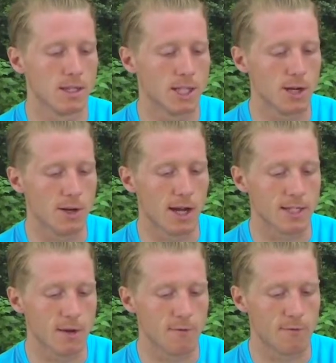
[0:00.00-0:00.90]
so I
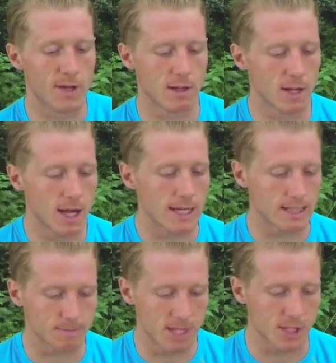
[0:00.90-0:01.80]
don't feel like
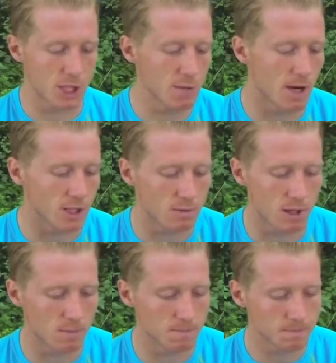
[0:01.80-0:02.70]
there's too much
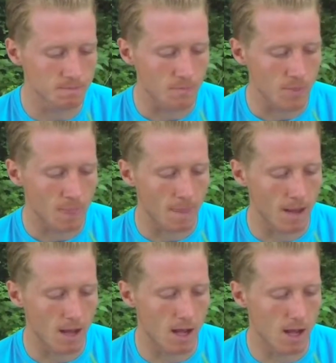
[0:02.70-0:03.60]
room
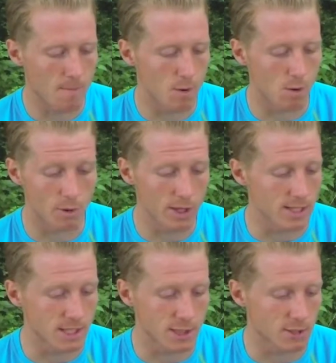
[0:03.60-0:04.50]
or that
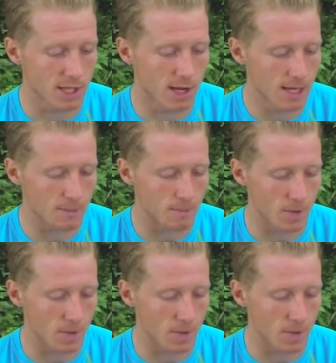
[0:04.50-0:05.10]
it's too tight.